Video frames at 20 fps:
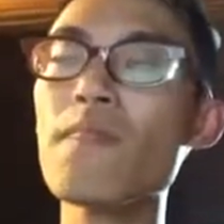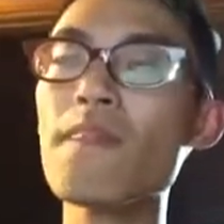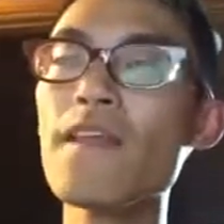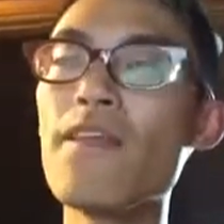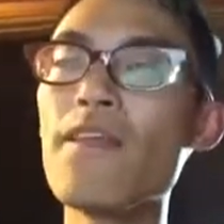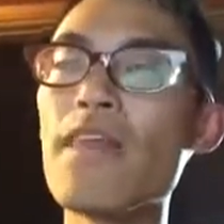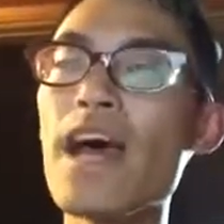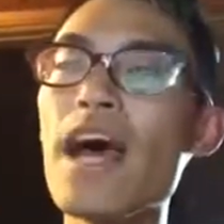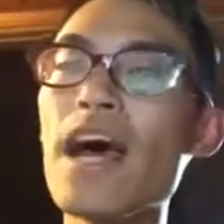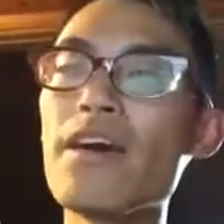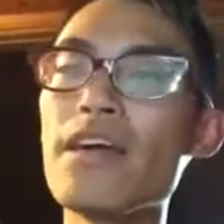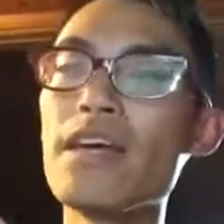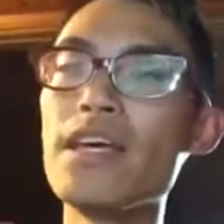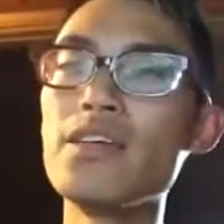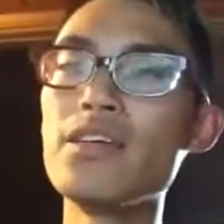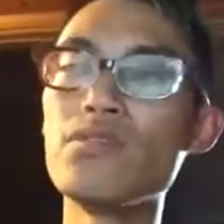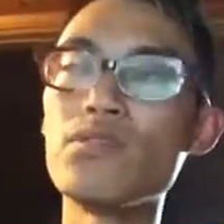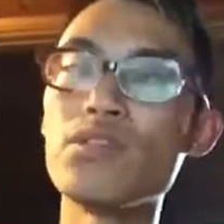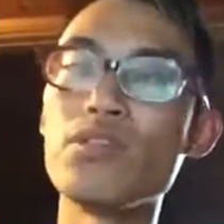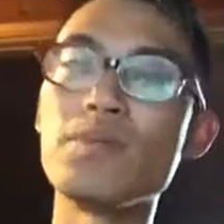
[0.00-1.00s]
that
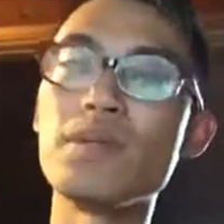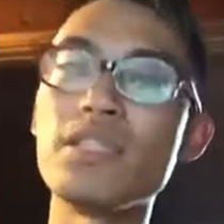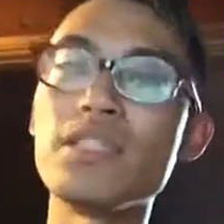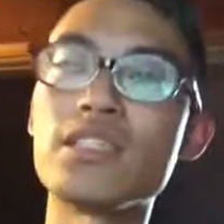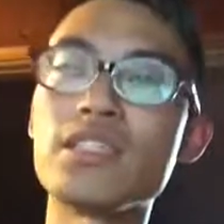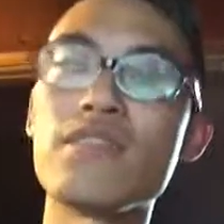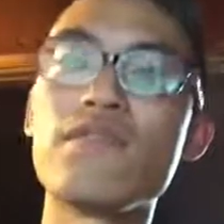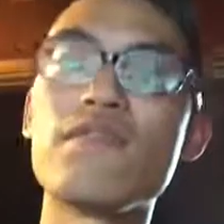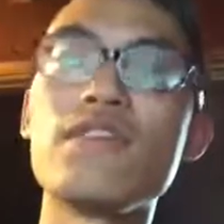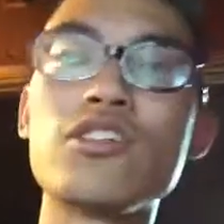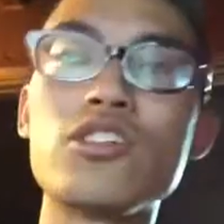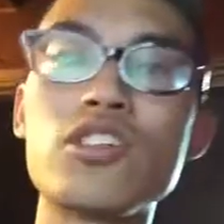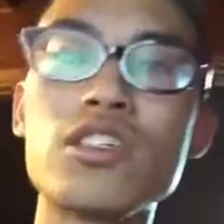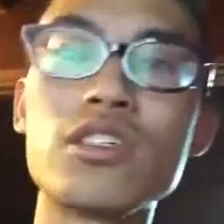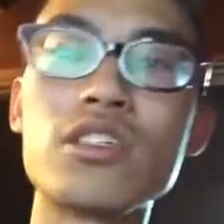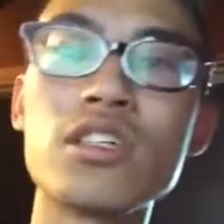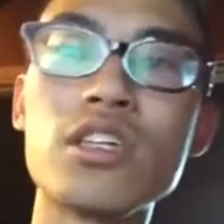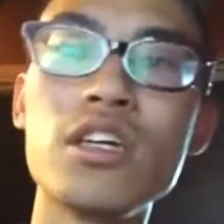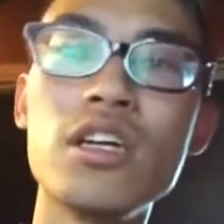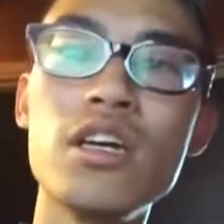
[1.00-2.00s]
it will be
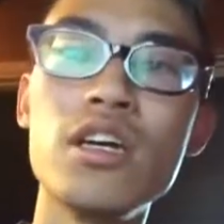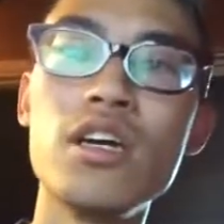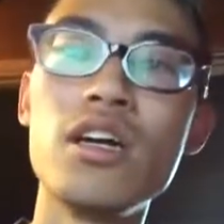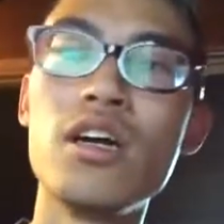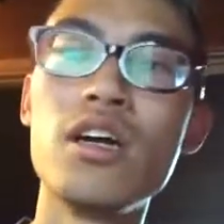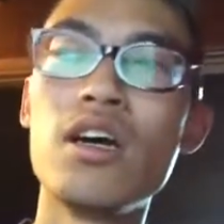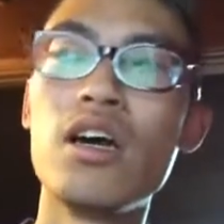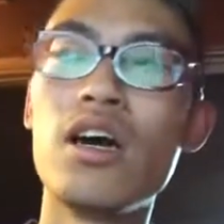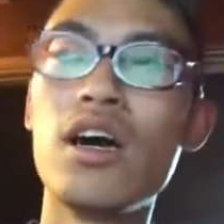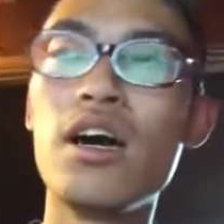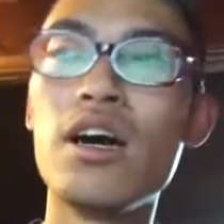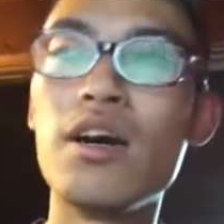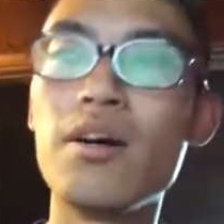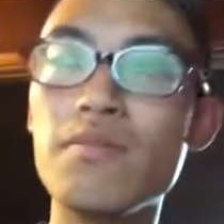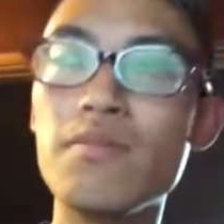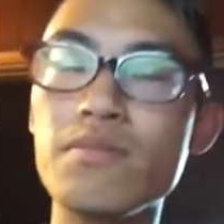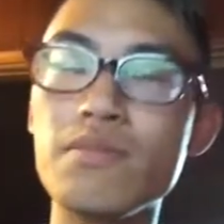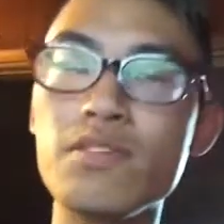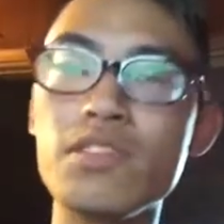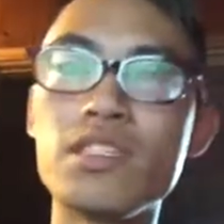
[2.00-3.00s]
sufficient
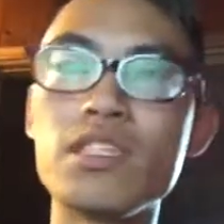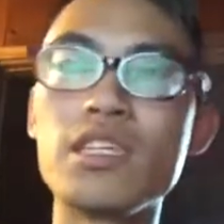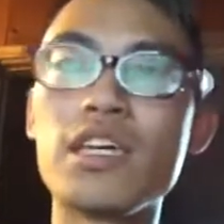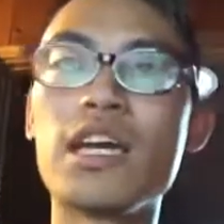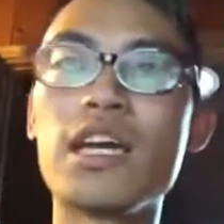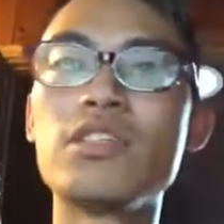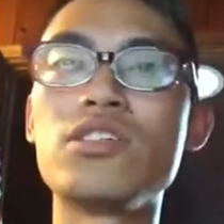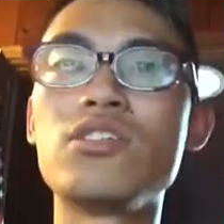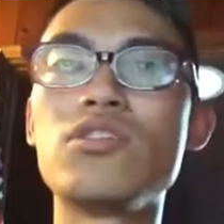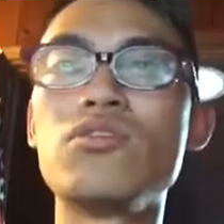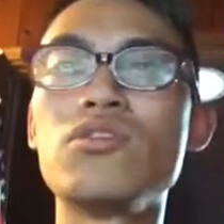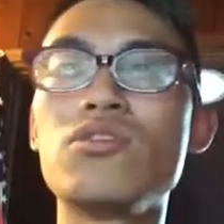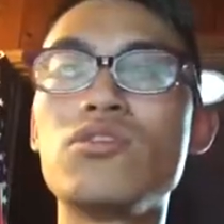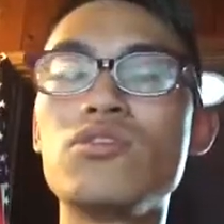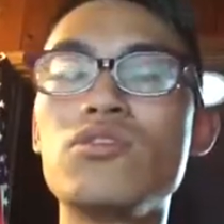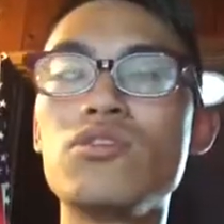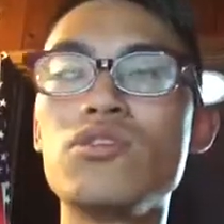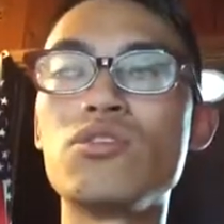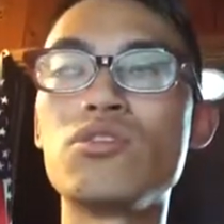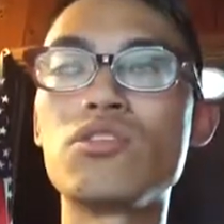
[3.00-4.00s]
to get you
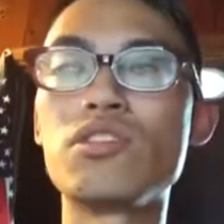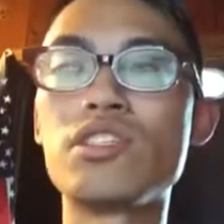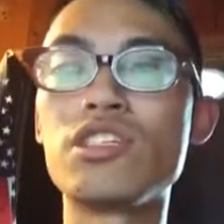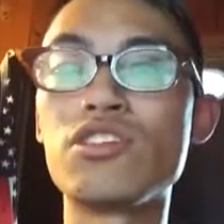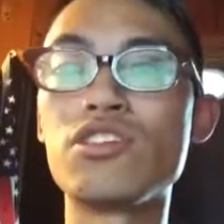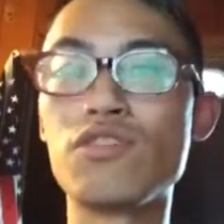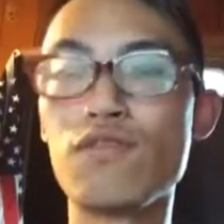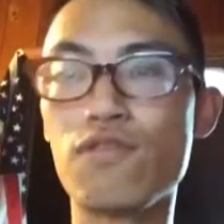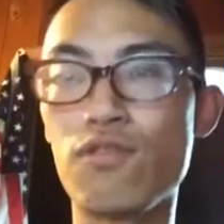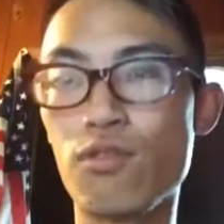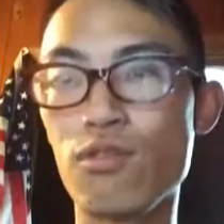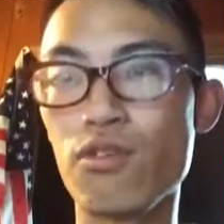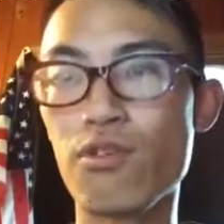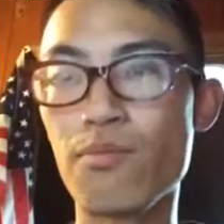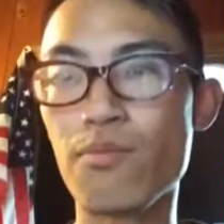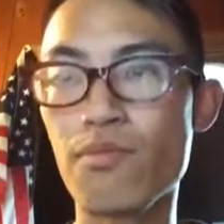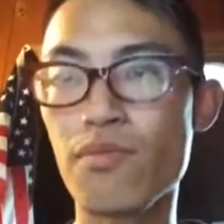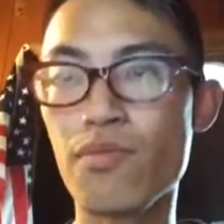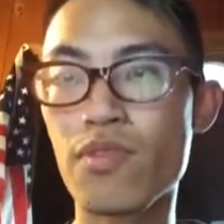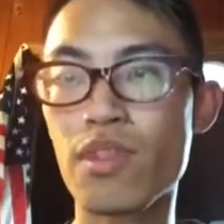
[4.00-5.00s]
to your tier 4.
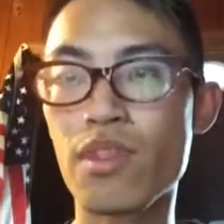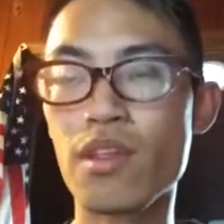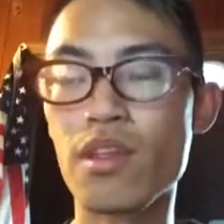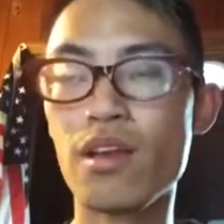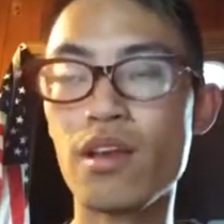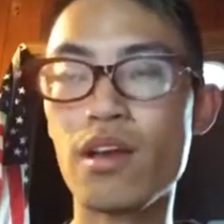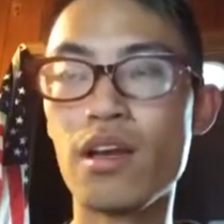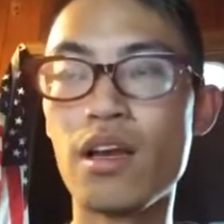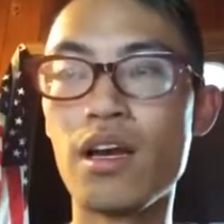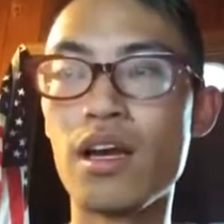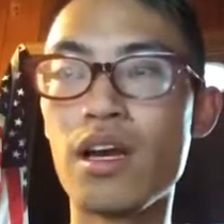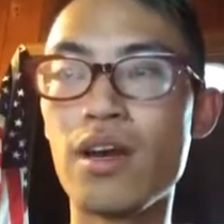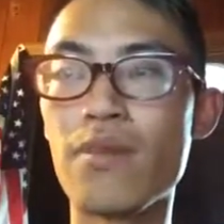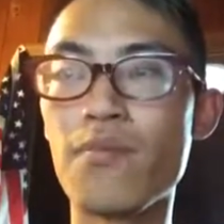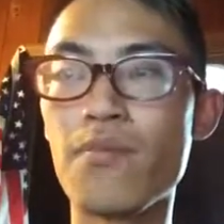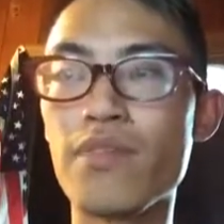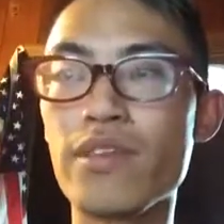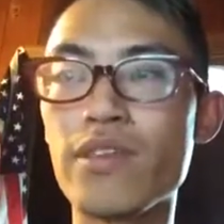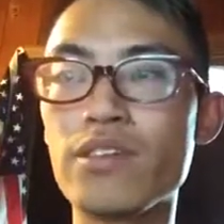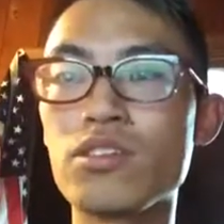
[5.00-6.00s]

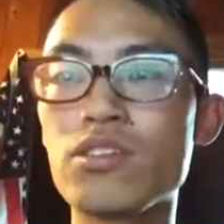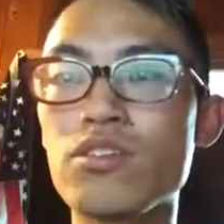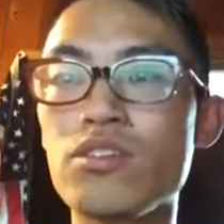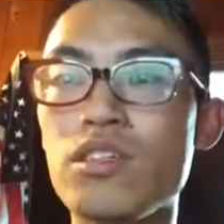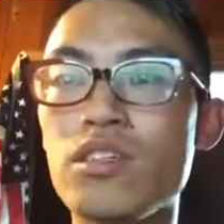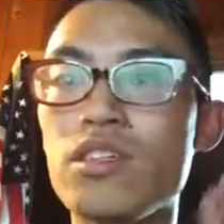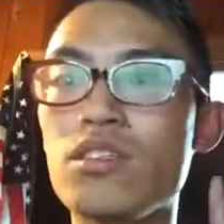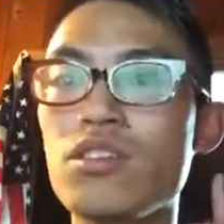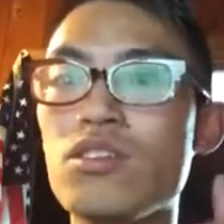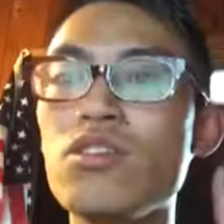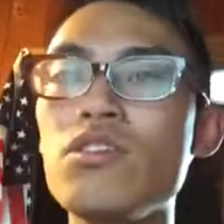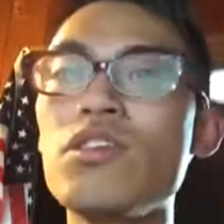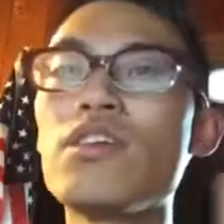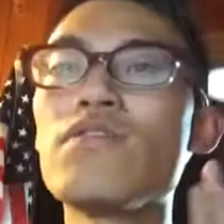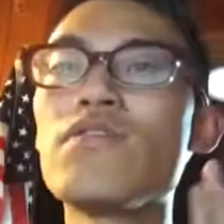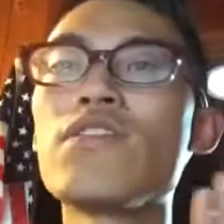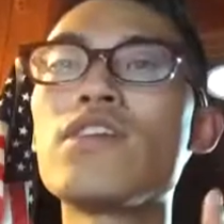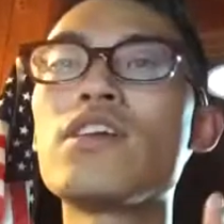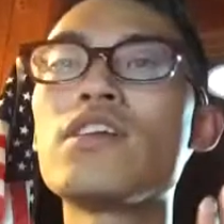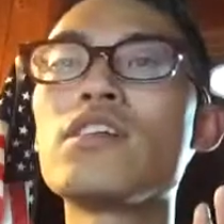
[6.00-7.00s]
So you need 2
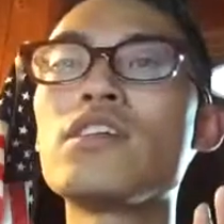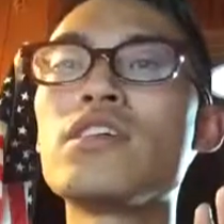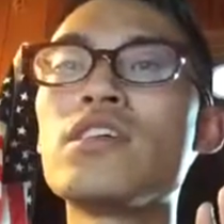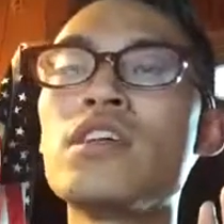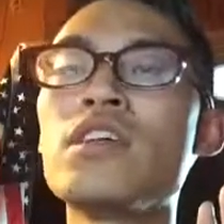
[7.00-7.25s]
different.